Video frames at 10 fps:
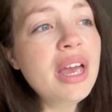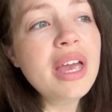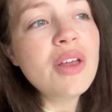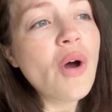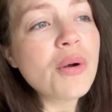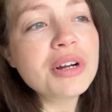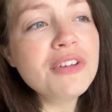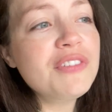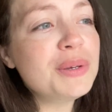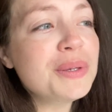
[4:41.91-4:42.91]
it already
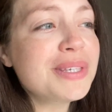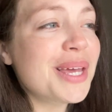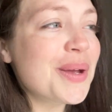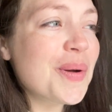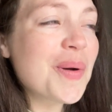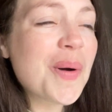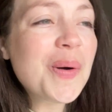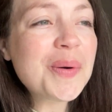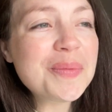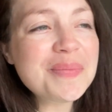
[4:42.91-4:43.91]
feels like a
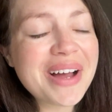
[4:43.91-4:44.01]
home.